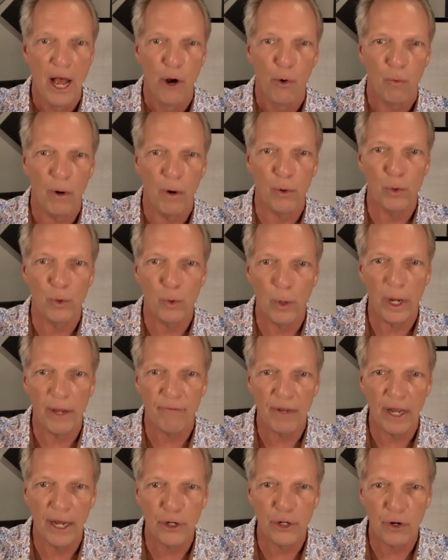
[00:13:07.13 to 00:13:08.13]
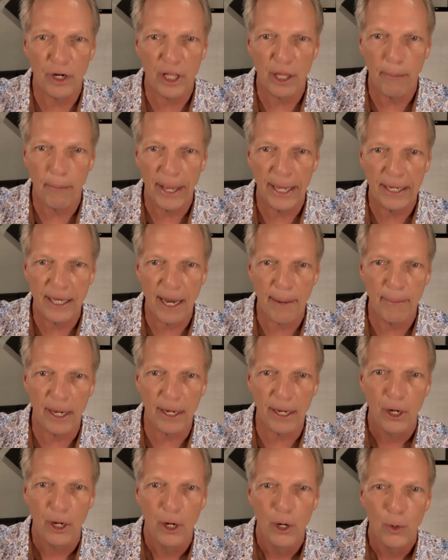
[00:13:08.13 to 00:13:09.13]
what would we have done during the
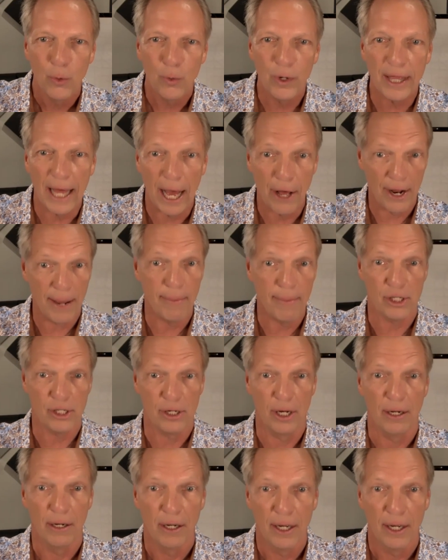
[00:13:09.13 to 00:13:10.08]
pandemic without Amazon?